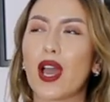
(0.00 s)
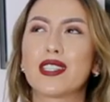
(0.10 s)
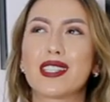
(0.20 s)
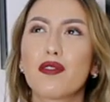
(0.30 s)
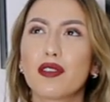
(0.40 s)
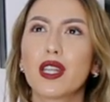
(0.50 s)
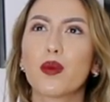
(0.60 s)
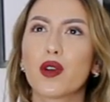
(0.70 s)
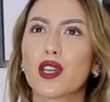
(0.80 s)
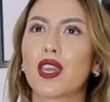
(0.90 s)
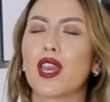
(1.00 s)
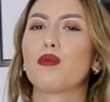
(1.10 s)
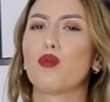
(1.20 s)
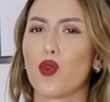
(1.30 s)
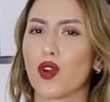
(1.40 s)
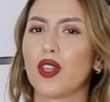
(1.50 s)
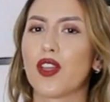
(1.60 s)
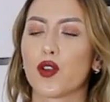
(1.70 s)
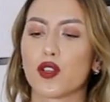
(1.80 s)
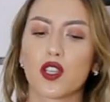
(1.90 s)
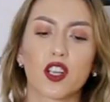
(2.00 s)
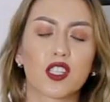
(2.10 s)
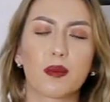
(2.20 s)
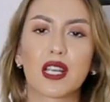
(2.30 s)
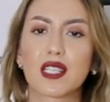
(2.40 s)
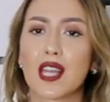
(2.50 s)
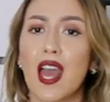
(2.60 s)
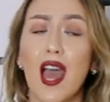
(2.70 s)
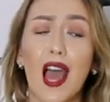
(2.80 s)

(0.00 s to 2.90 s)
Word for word: I definitely want to get more leather skirts because